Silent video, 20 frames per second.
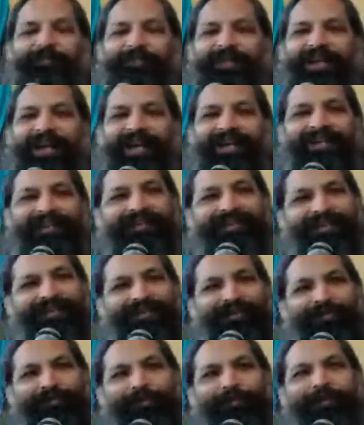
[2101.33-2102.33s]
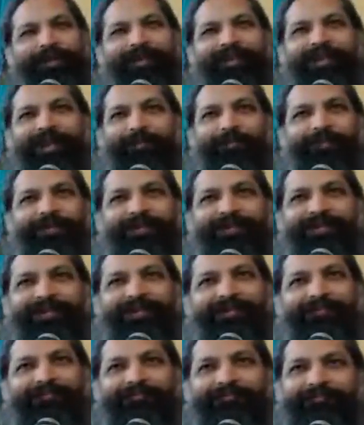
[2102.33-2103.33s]
And then this woman
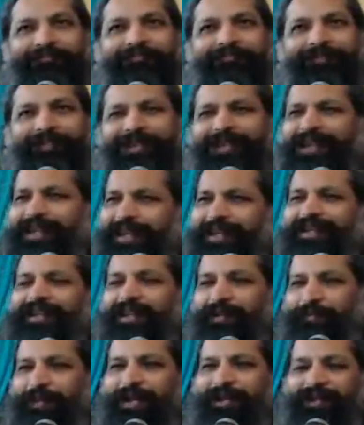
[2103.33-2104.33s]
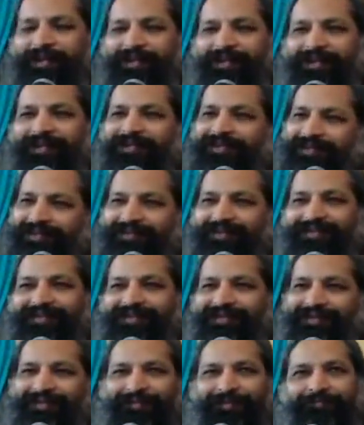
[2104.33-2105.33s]
comes, clearly
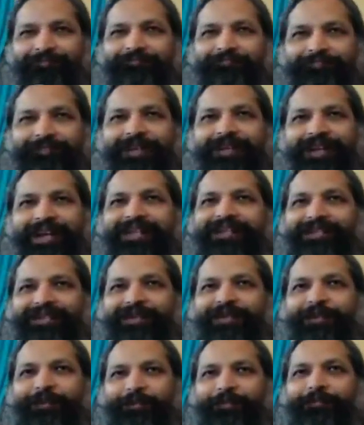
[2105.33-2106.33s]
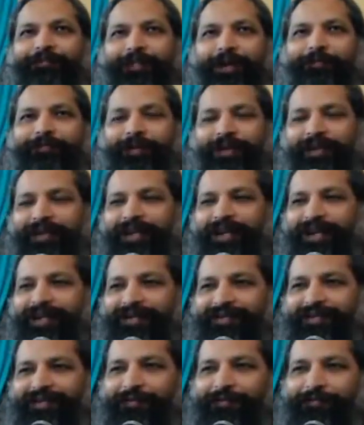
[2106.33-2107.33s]
Americans, dressed to appear like
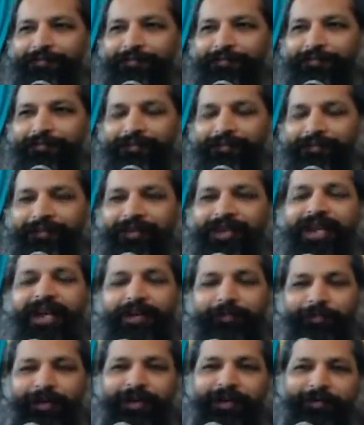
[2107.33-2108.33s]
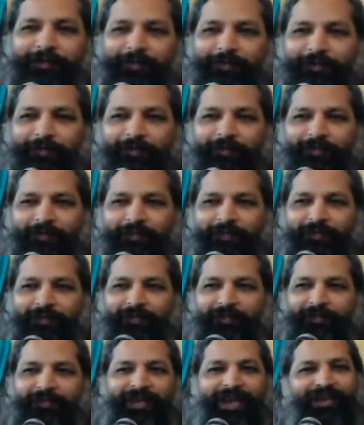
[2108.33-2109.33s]
some VIP.
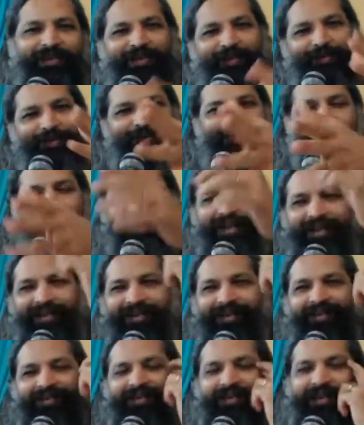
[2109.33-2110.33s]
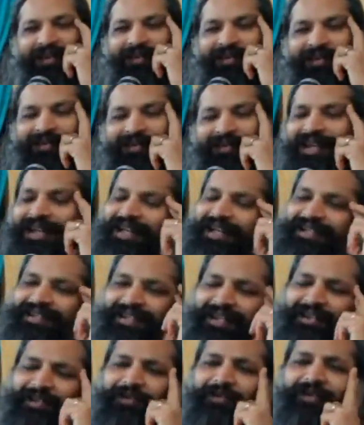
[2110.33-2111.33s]
And she was looking at these things. And I
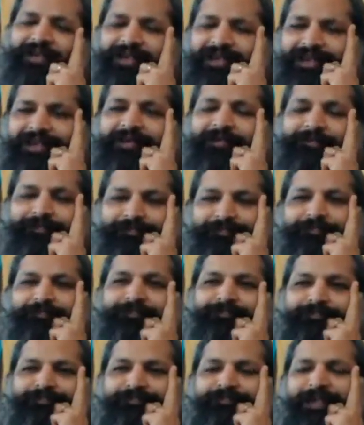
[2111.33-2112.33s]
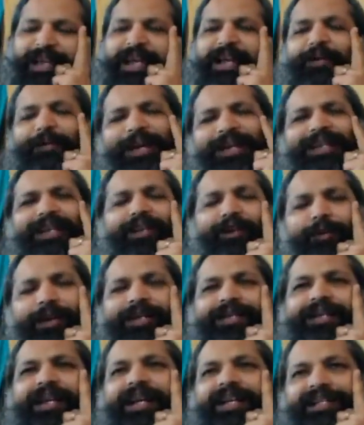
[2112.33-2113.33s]
said to her, where the
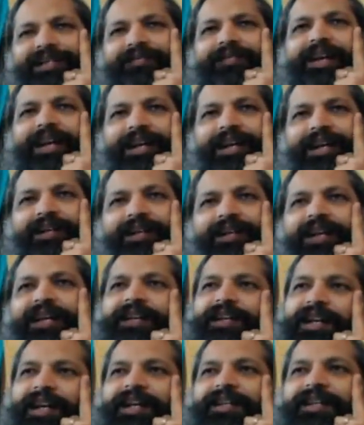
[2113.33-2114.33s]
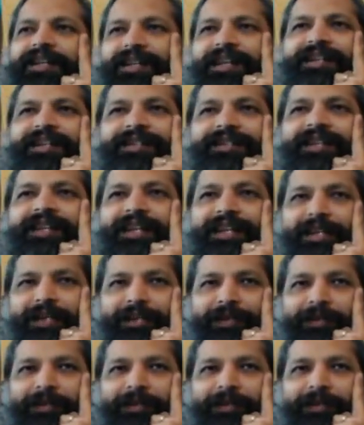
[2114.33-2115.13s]
USA has failed, India has taken the lead.